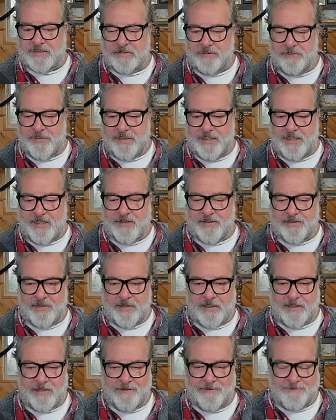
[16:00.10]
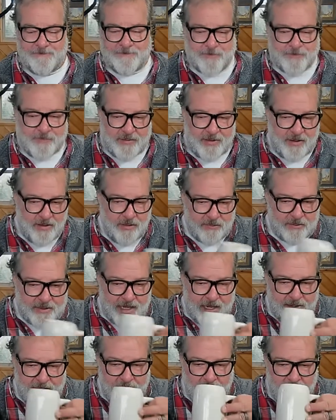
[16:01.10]
to be, you think?
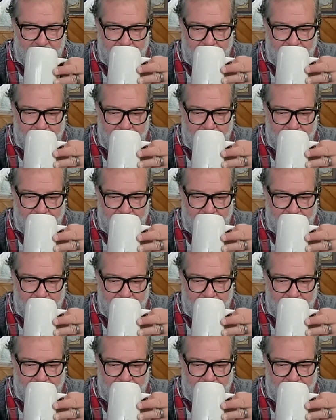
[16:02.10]
Okay.